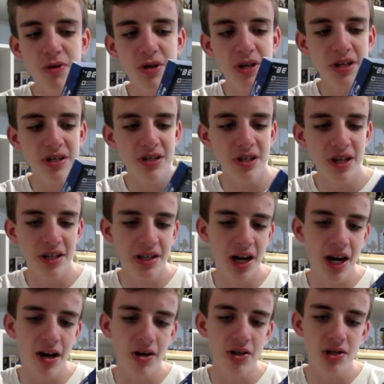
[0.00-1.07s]
you can see like the
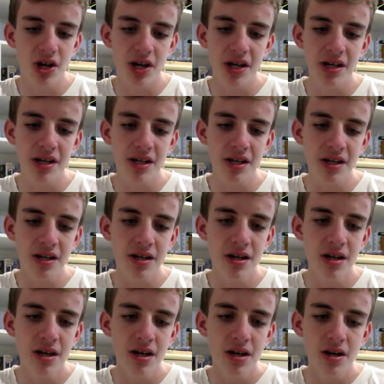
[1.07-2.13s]
Iron Giant and
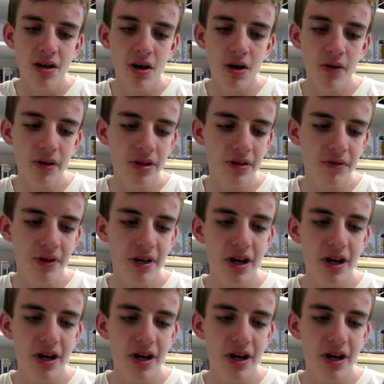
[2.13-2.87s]
all the different